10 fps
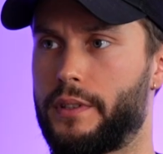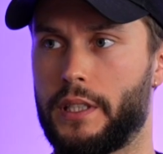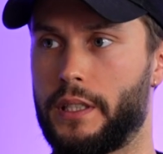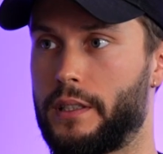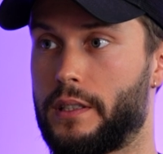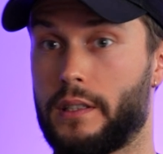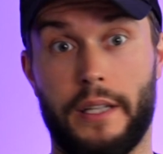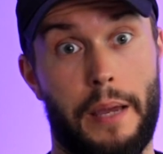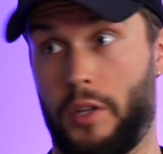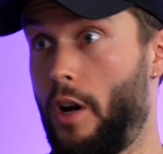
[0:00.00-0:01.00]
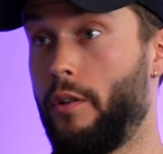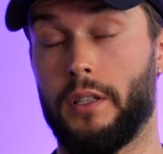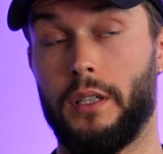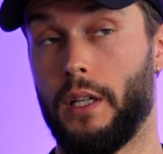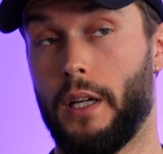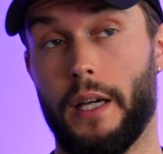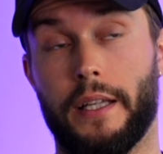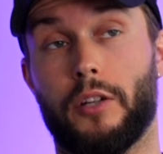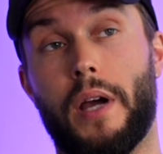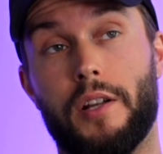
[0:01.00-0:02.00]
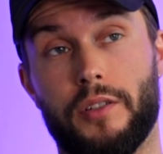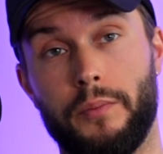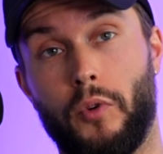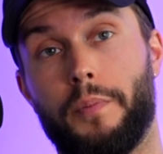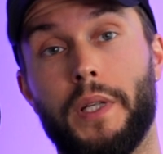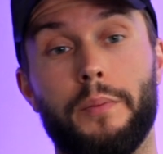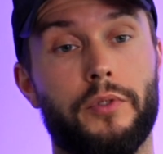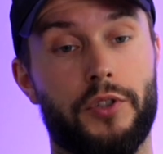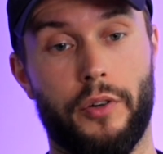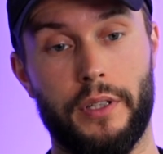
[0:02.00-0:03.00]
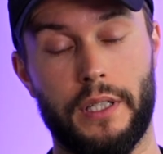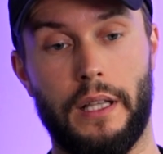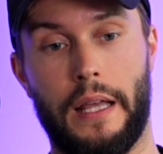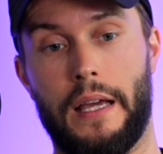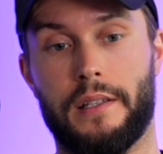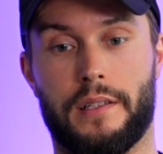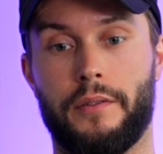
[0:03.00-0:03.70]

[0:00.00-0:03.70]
things. Kept going, and then gradually more people joined the class.